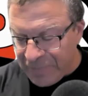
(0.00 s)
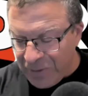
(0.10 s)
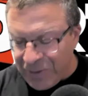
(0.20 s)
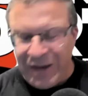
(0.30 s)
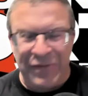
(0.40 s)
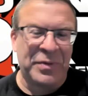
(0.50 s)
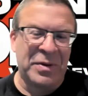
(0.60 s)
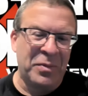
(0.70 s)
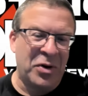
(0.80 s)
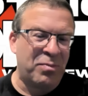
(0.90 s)
We'll give them
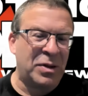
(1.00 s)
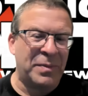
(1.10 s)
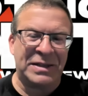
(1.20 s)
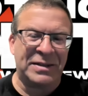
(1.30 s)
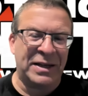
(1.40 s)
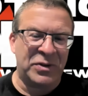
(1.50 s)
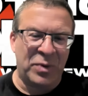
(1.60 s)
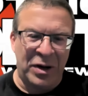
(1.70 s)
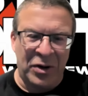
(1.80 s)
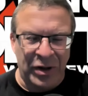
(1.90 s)
some good publicity as
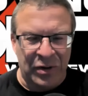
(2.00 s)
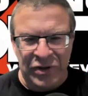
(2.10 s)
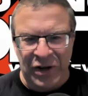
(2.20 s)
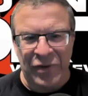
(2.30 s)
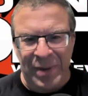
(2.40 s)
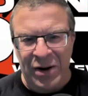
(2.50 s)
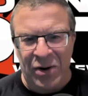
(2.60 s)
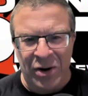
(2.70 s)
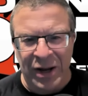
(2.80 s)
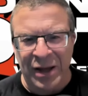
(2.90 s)
well, Jeff and Matt
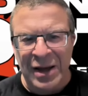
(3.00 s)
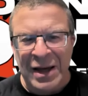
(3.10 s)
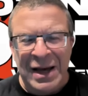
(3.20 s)
Hardy.